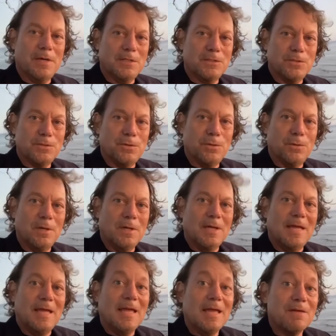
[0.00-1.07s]
to do.
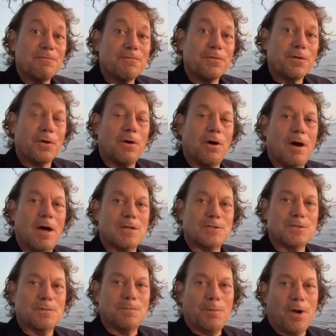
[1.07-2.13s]
If the cost
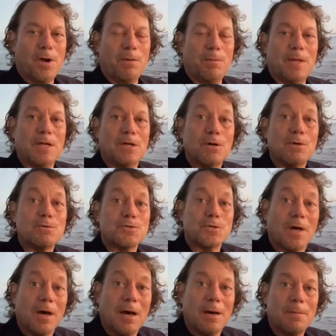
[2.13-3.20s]
of borrowing goes
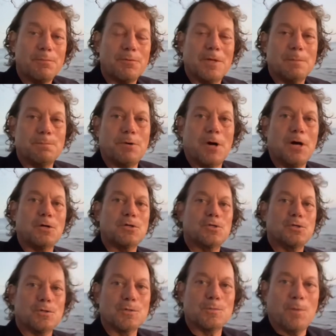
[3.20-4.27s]
up, it
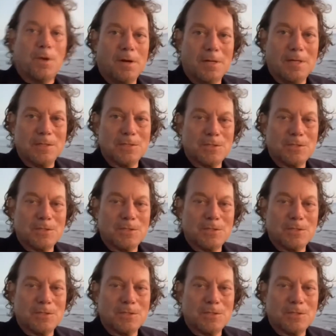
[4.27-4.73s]
punctures markets.